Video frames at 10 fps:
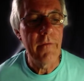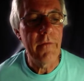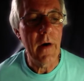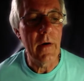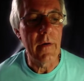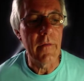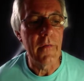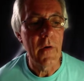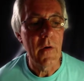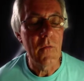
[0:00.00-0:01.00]
5
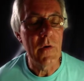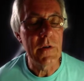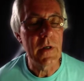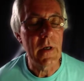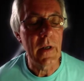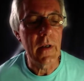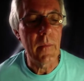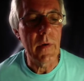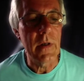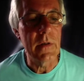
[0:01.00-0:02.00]
recycling
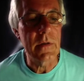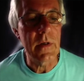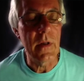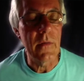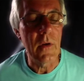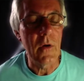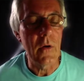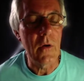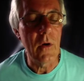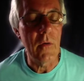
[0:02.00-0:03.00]
bins in the
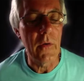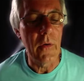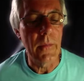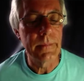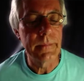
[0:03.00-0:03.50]
long corridor.